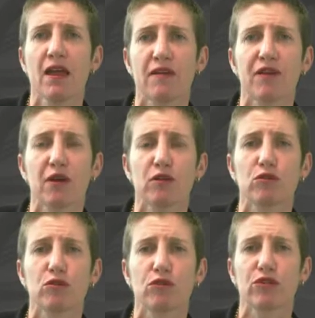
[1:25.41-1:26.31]
if they were to
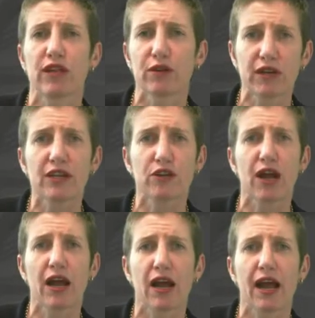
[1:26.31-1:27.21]
look, they'd need to
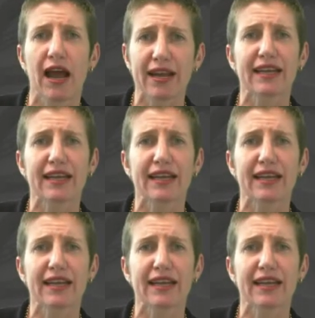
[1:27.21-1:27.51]
add